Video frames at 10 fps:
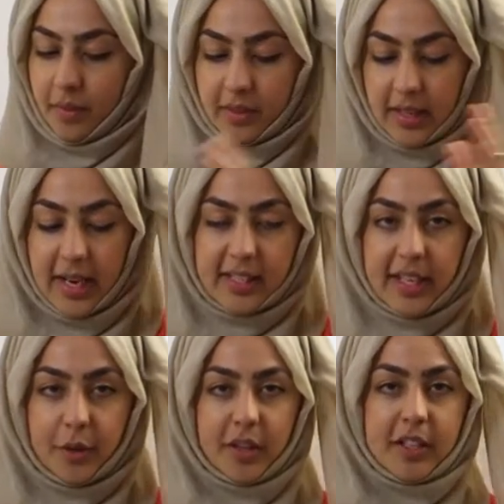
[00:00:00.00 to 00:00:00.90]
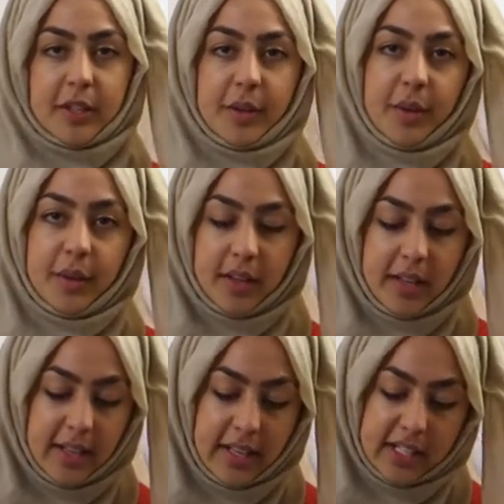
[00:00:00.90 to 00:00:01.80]
next thing you're going to do
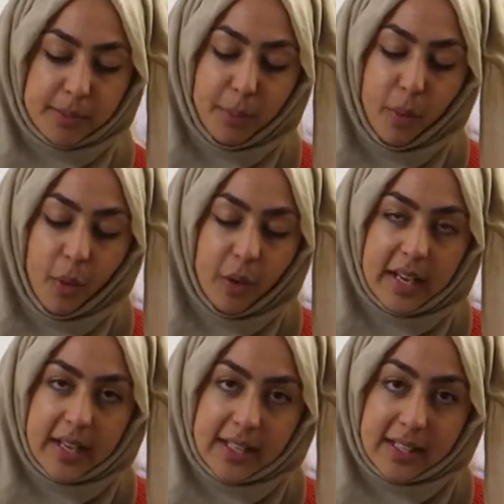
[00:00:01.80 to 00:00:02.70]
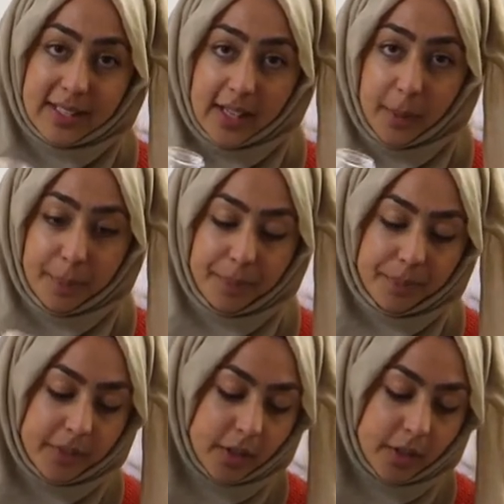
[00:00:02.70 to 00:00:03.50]
is pour in some